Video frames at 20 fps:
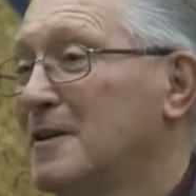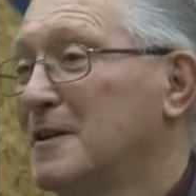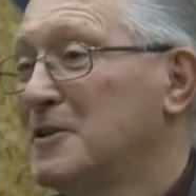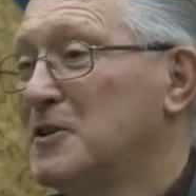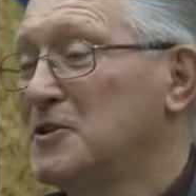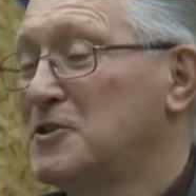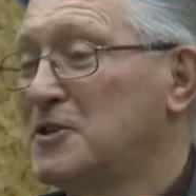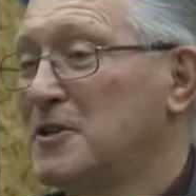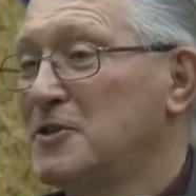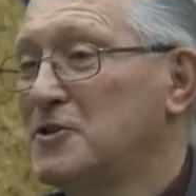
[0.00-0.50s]
the
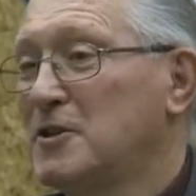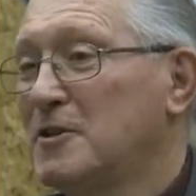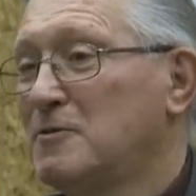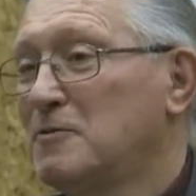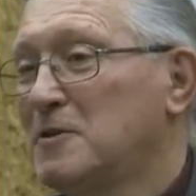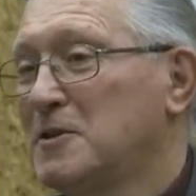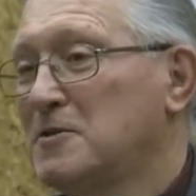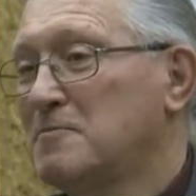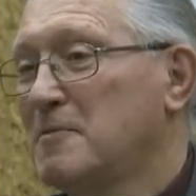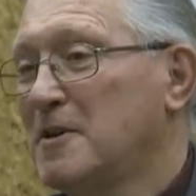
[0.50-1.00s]

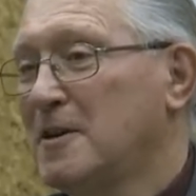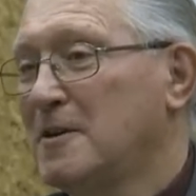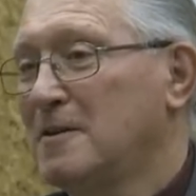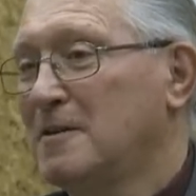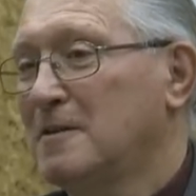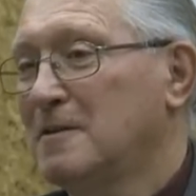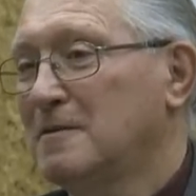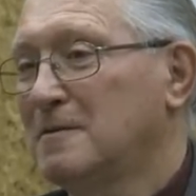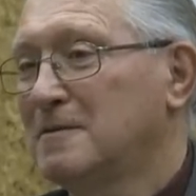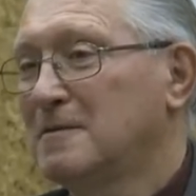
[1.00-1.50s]
decision was
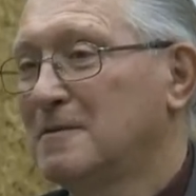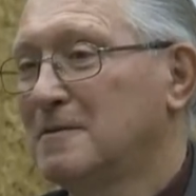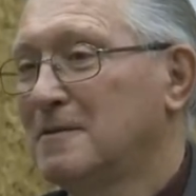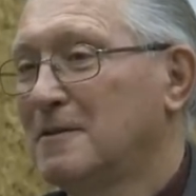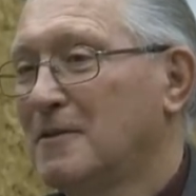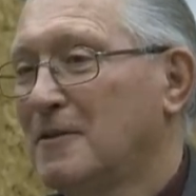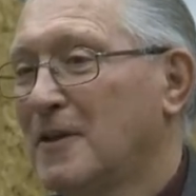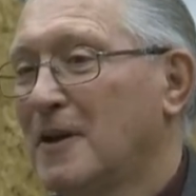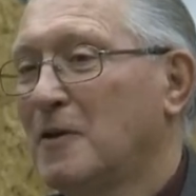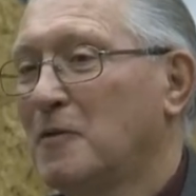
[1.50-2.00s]
made
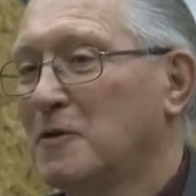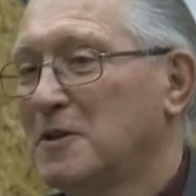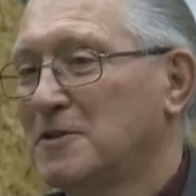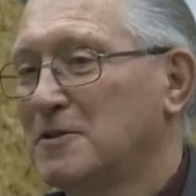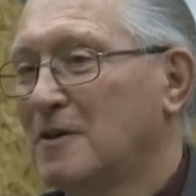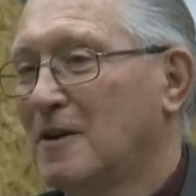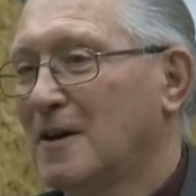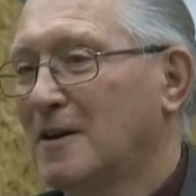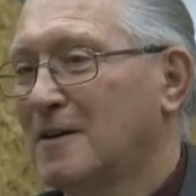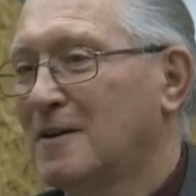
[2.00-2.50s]
that it
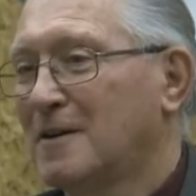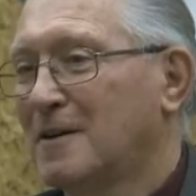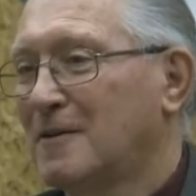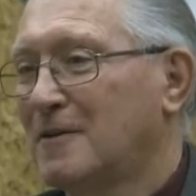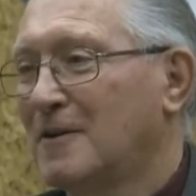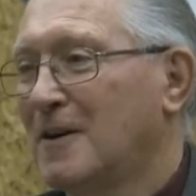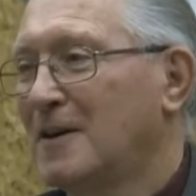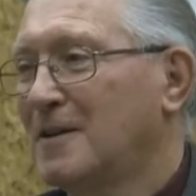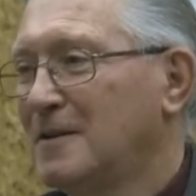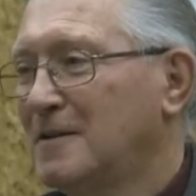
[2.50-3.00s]
was not going to
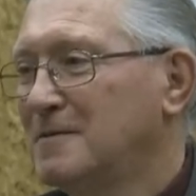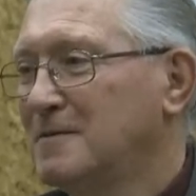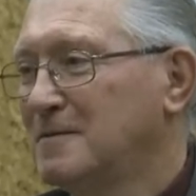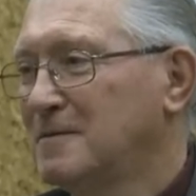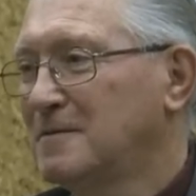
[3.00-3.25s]
run,